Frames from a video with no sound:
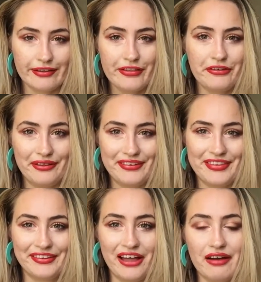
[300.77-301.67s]
So there's
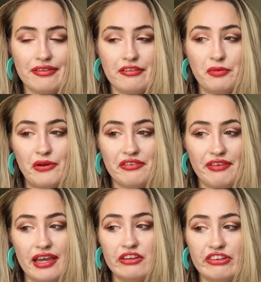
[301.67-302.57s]
the loss of
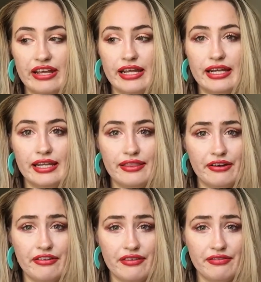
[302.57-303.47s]
motivation, there's the